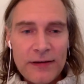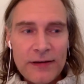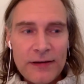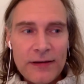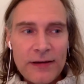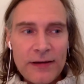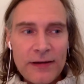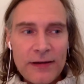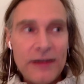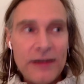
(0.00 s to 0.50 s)

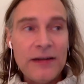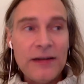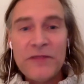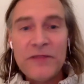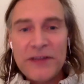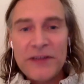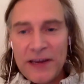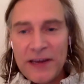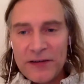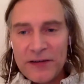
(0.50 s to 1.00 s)
and an
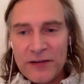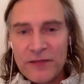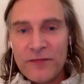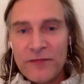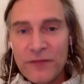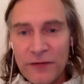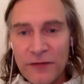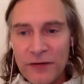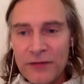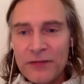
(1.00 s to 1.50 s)
invitation
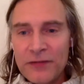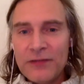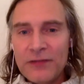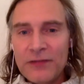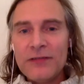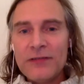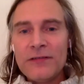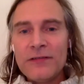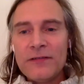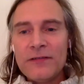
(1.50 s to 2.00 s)
for
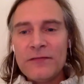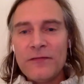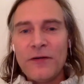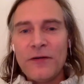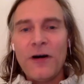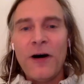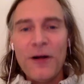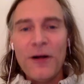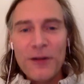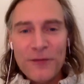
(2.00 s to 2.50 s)

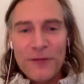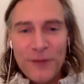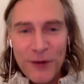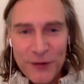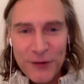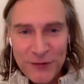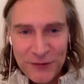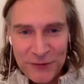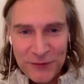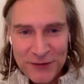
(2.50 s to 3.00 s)
all of our
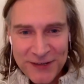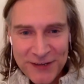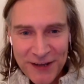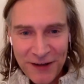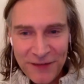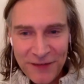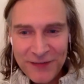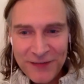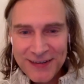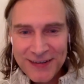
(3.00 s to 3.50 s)
true
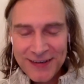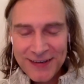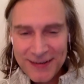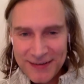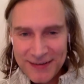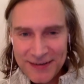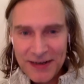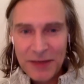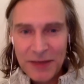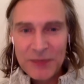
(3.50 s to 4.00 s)
selves
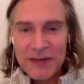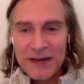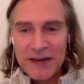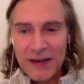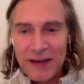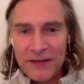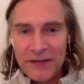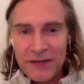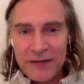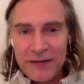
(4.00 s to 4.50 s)
to come
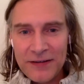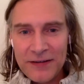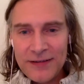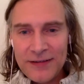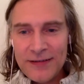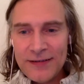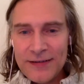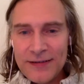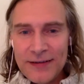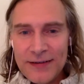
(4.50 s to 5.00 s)
together
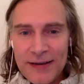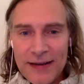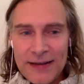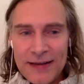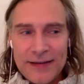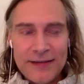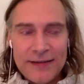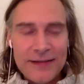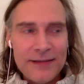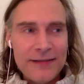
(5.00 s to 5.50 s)

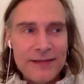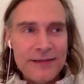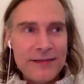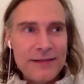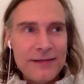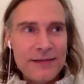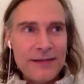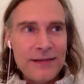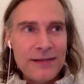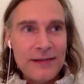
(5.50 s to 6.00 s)
and
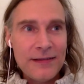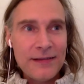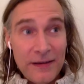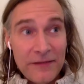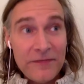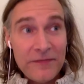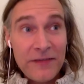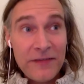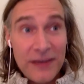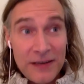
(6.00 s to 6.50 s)

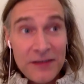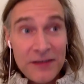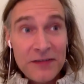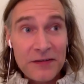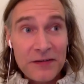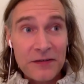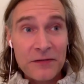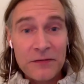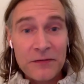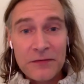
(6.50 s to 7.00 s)
live
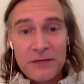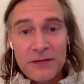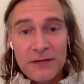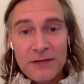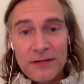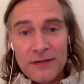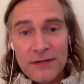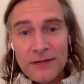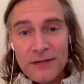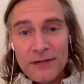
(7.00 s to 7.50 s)
into
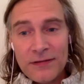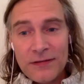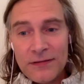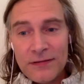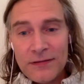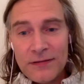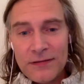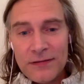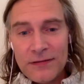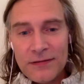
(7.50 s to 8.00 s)

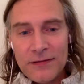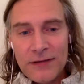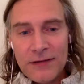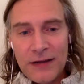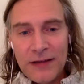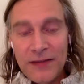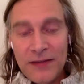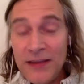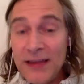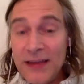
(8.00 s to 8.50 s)

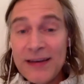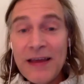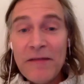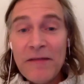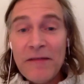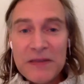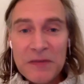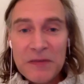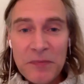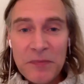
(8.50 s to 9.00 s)
the
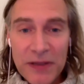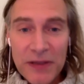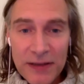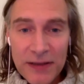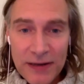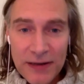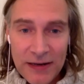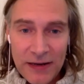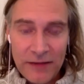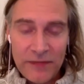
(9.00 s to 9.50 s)

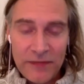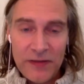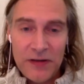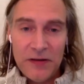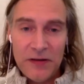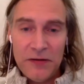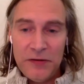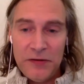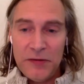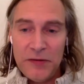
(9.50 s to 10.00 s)
inevitability of the
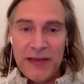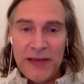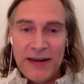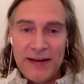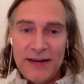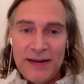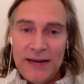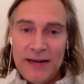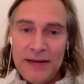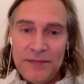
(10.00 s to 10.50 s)
new
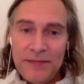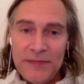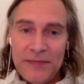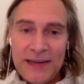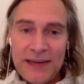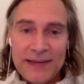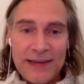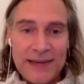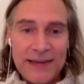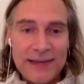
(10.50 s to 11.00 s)
humanity.
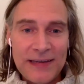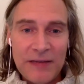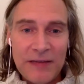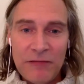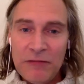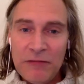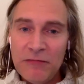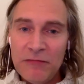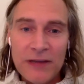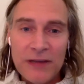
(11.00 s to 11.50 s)
Because I see
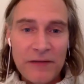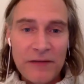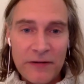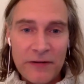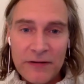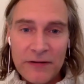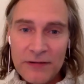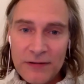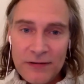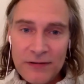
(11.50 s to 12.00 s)
we will
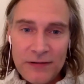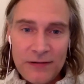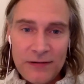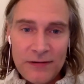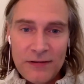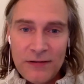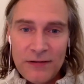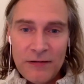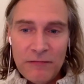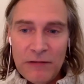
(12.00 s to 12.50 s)

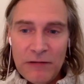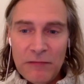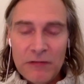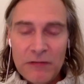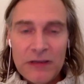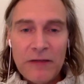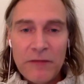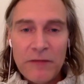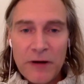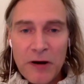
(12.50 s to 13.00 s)

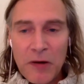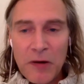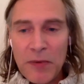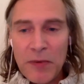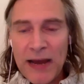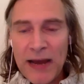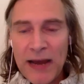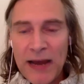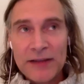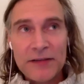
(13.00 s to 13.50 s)
never go
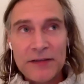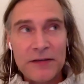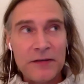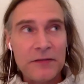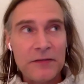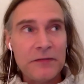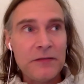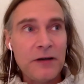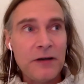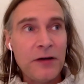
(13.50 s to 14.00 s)
back
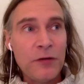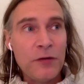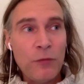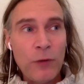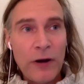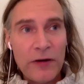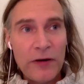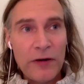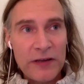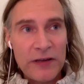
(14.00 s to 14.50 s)
to
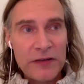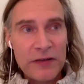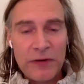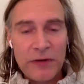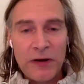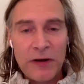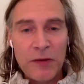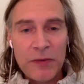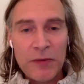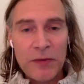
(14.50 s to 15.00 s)
unawareness. We
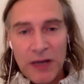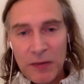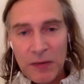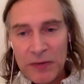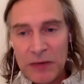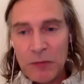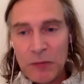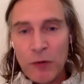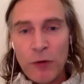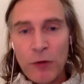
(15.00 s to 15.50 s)
are
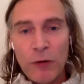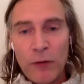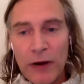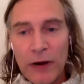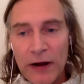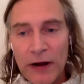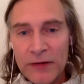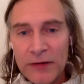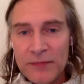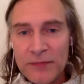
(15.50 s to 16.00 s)
becoming more
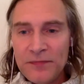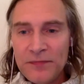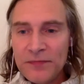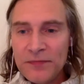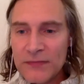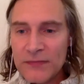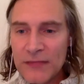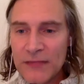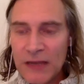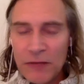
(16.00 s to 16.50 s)
aware,
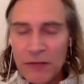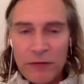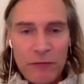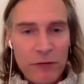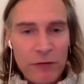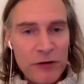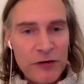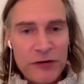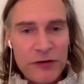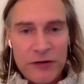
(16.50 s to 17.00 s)
and we
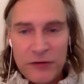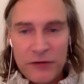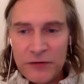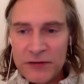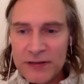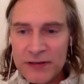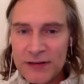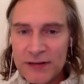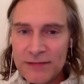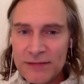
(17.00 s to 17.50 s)
wouldn't
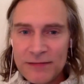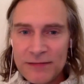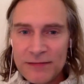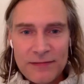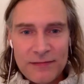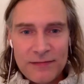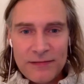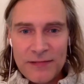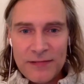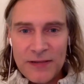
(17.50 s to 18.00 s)
choose
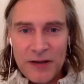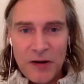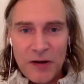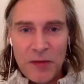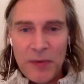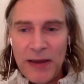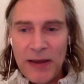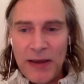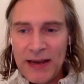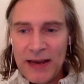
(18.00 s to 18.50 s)
to go
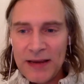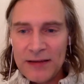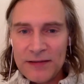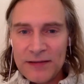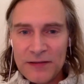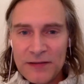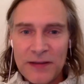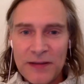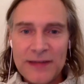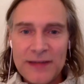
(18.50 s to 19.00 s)
back.
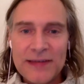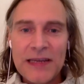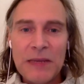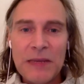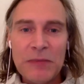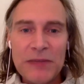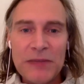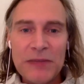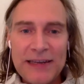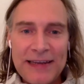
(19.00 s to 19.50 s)
So let's
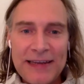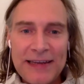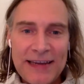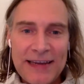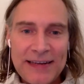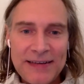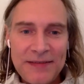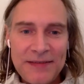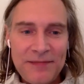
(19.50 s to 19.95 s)
keep leaning in,